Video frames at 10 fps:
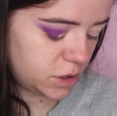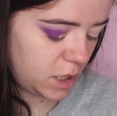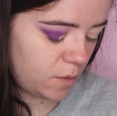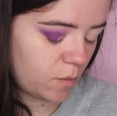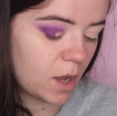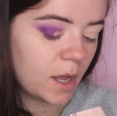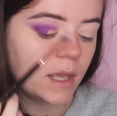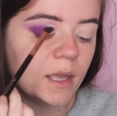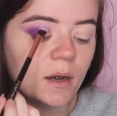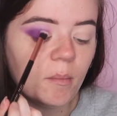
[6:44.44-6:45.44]
just keep
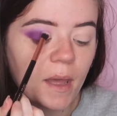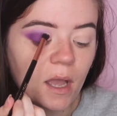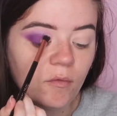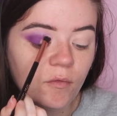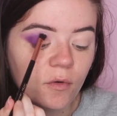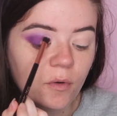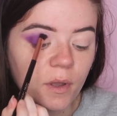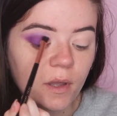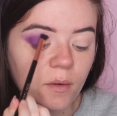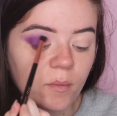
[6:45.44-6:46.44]
working back and
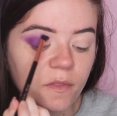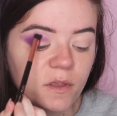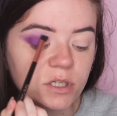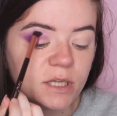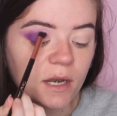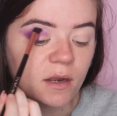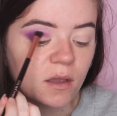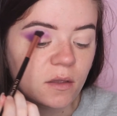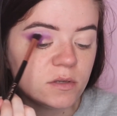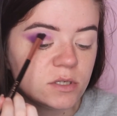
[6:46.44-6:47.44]
forward with your
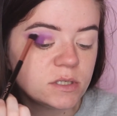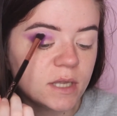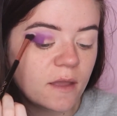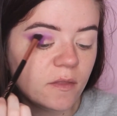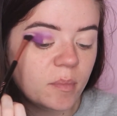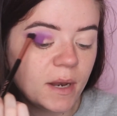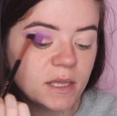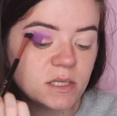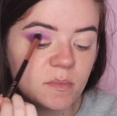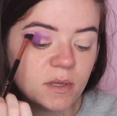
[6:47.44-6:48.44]
shadows, just getting the
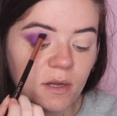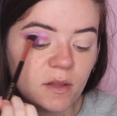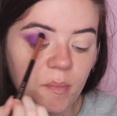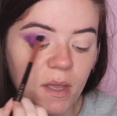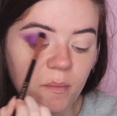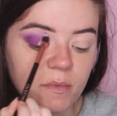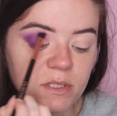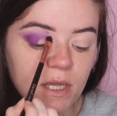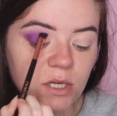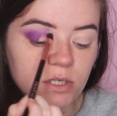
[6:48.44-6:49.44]
placement and the
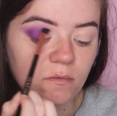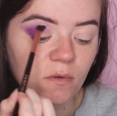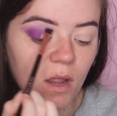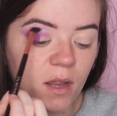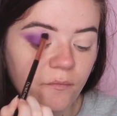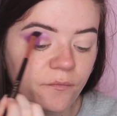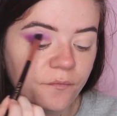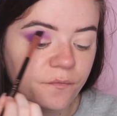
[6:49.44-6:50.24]
pigmentation right.